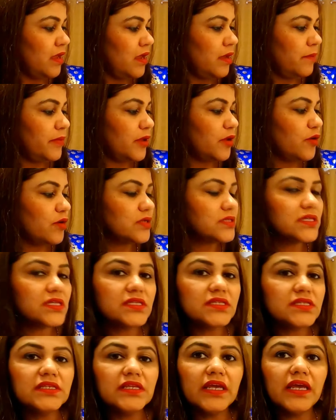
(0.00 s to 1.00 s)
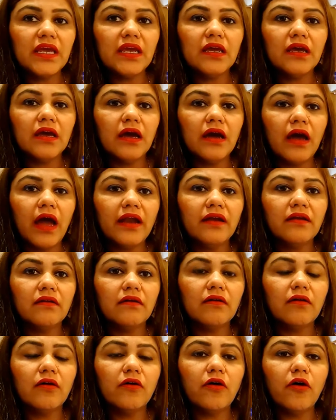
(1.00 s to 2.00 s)
because it's the uh, and
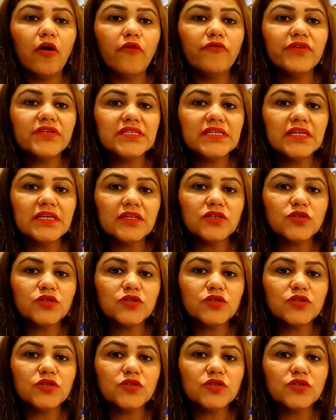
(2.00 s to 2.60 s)
uh, obviously